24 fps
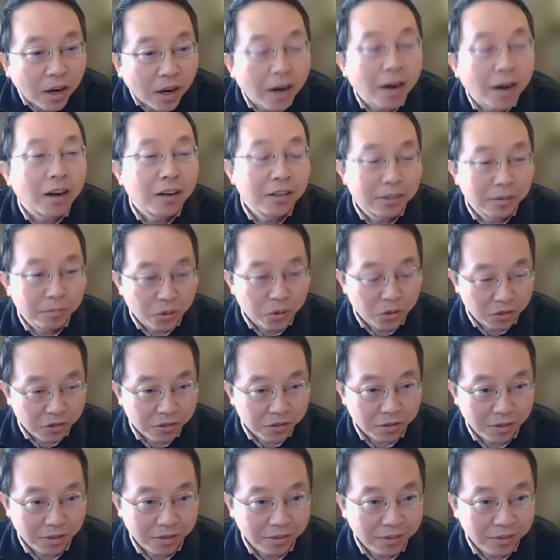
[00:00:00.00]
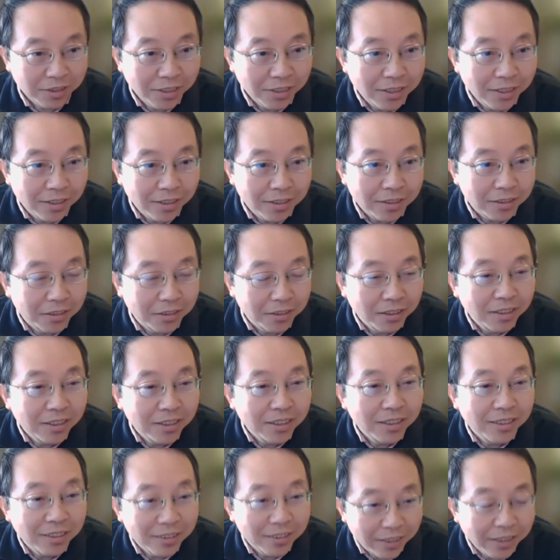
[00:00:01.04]
You are the person."
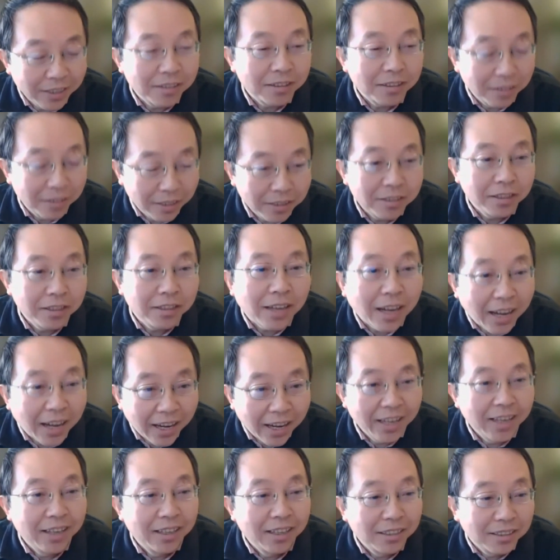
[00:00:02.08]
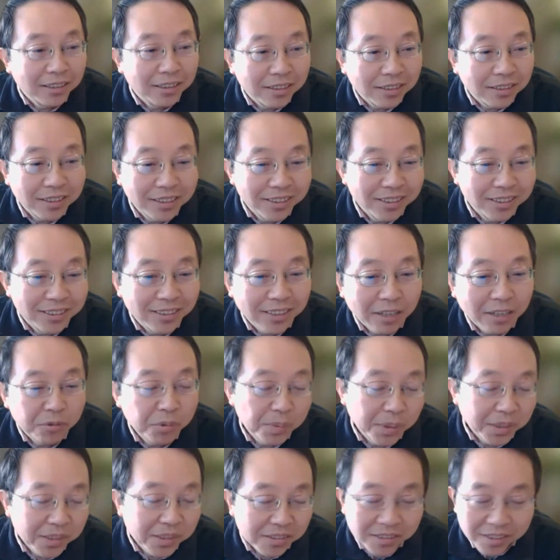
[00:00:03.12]
They think
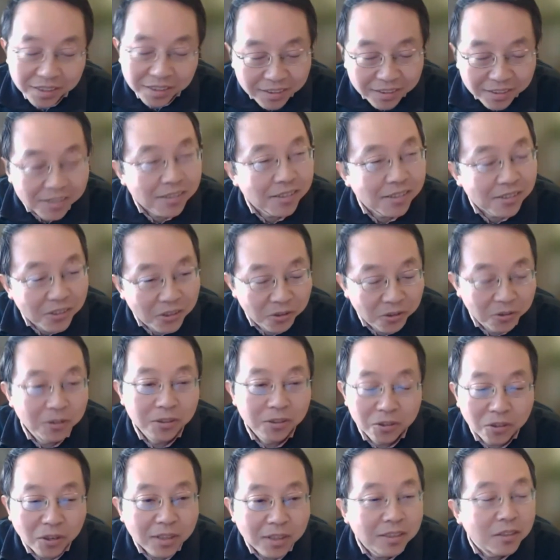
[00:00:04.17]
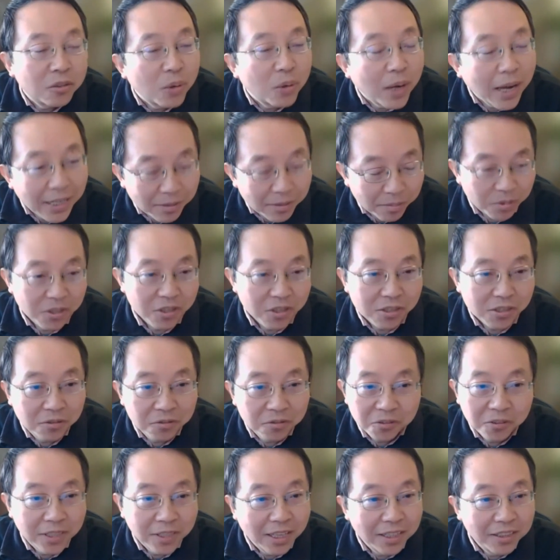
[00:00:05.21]
everybody say this is you. You are the right
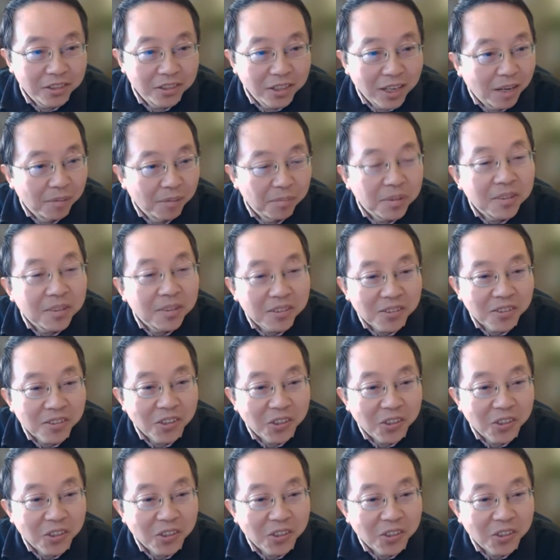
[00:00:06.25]
person for that job.